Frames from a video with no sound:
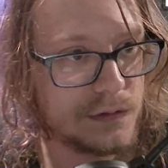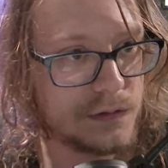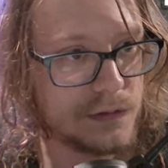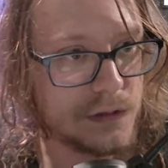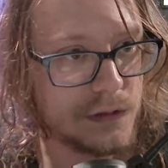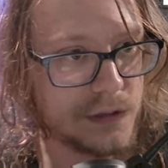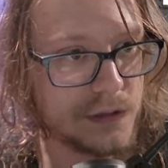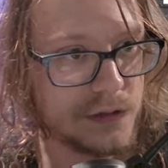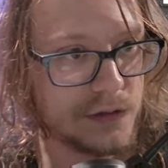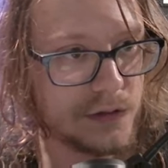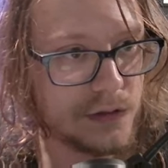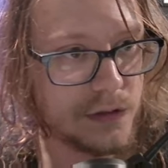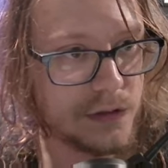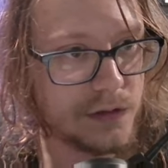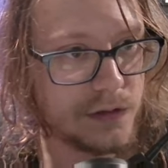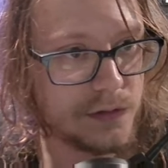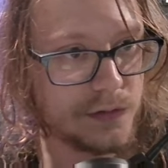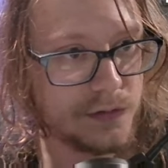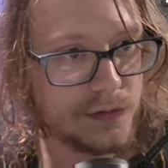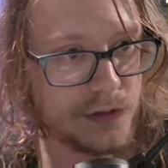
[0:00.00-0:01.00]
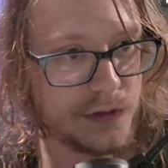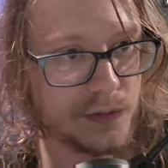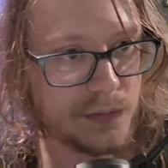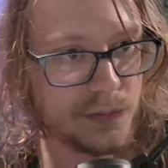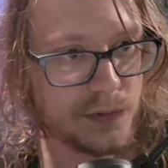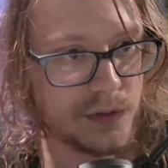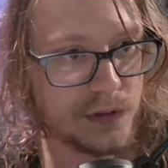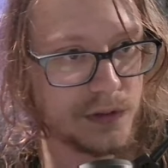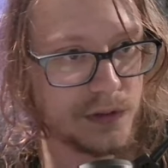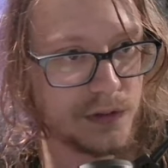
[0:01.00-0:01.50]
and fib
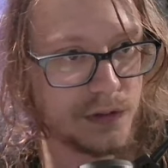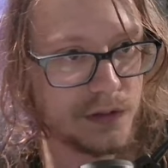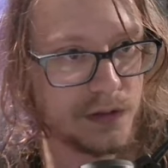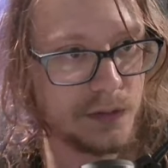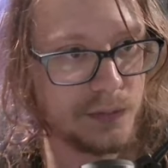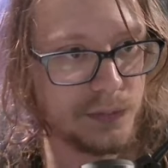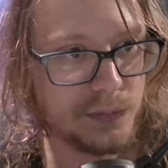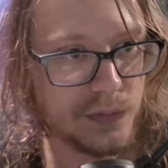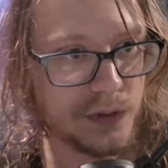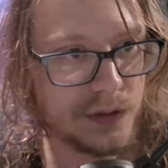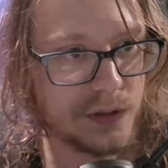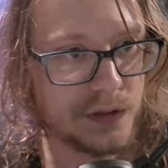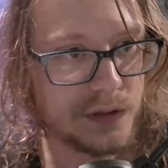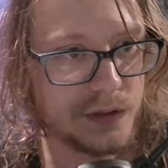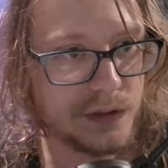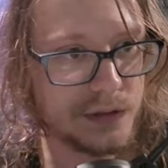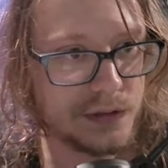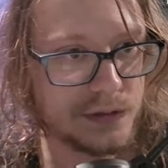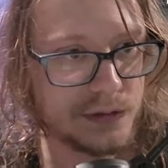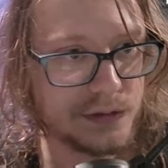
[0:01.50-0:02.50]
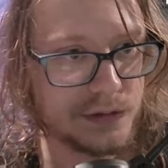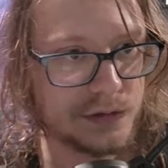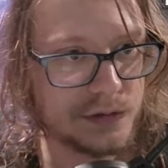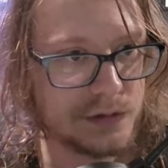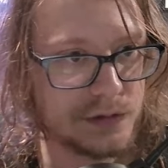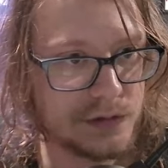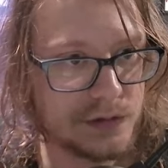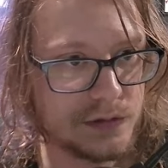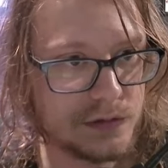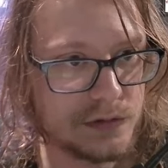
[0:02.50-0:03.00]
number
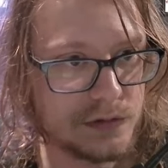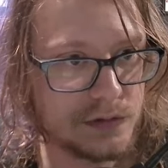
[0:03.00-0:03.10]
is...